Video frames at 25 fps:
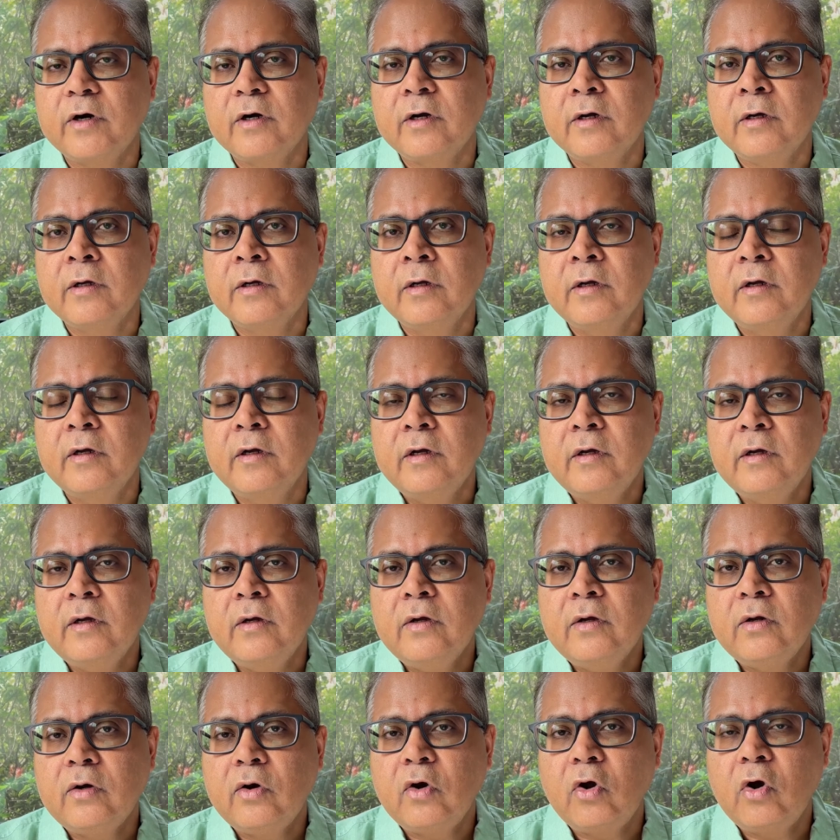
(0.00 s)
a
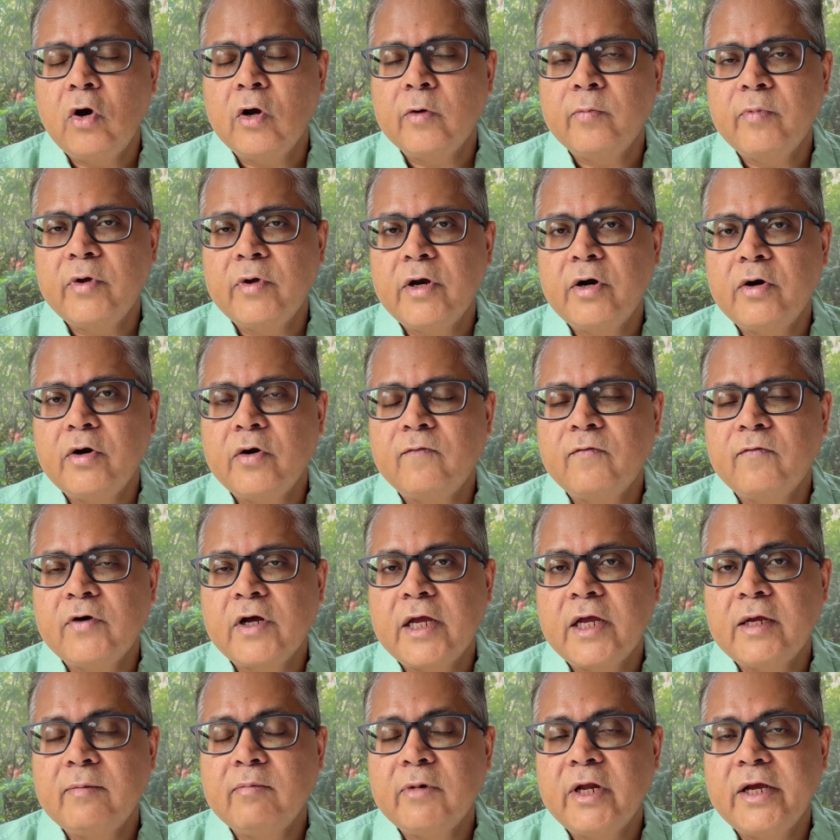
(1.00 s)
long period of
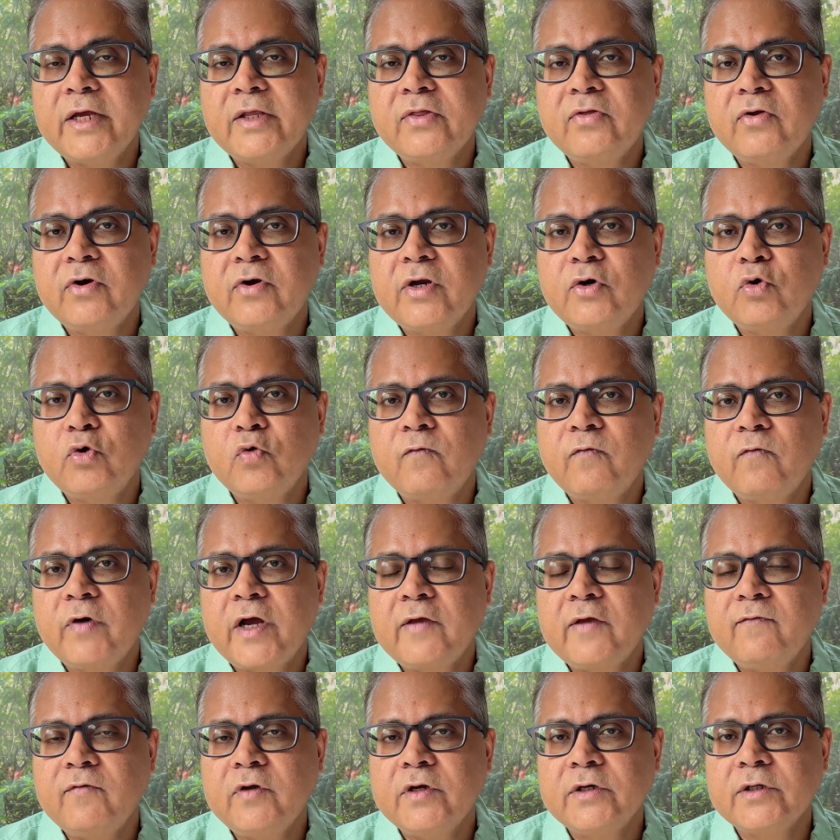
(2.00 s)
time, like 3 to
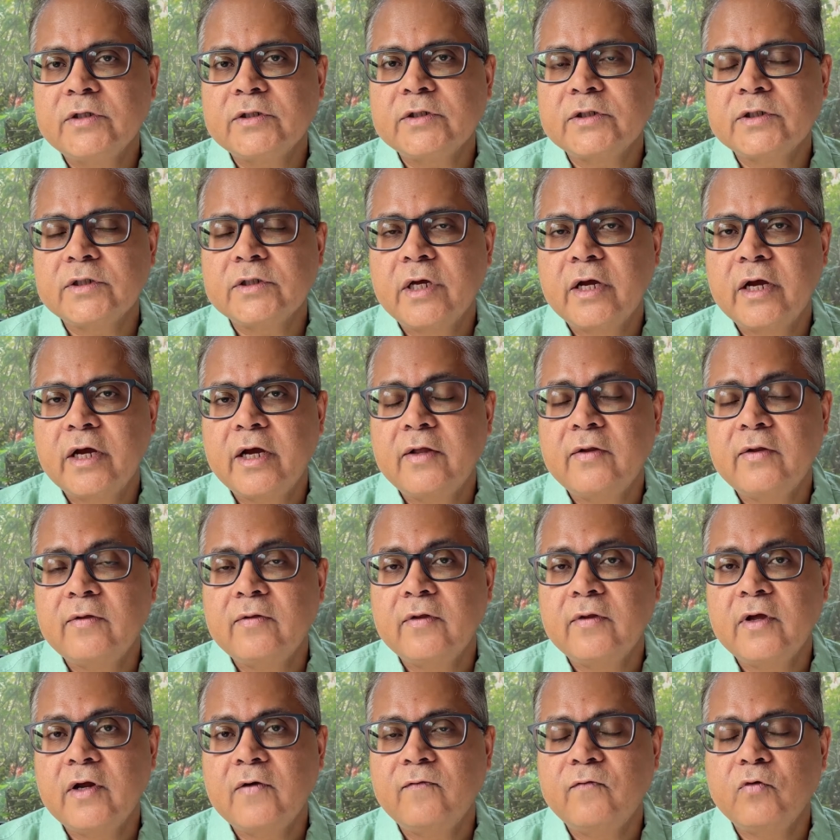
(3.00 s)
5 years. And
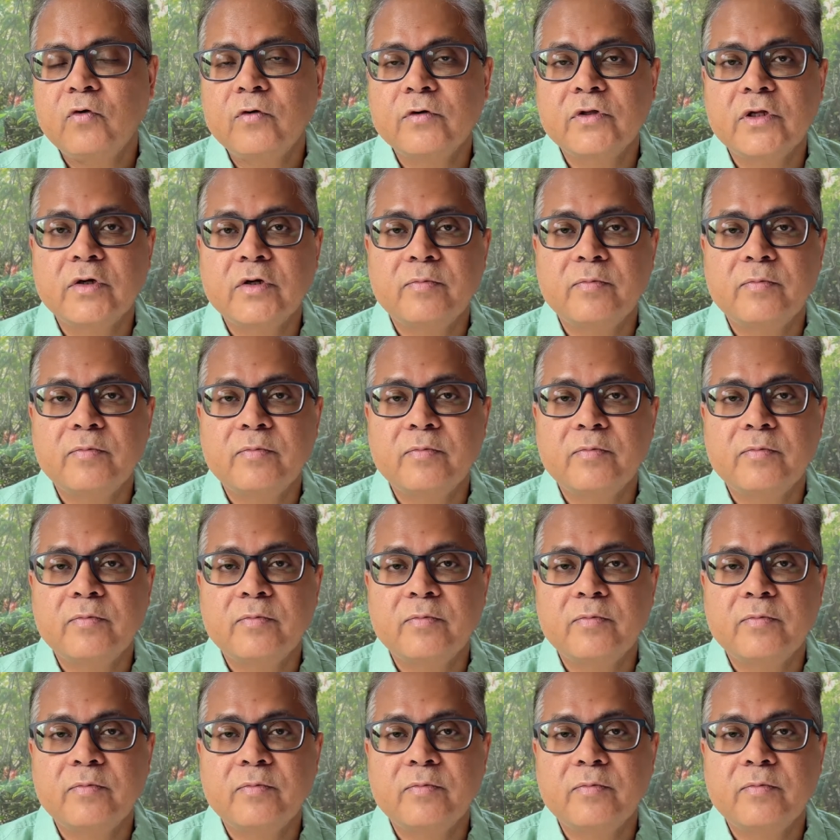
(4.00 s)
therefore, the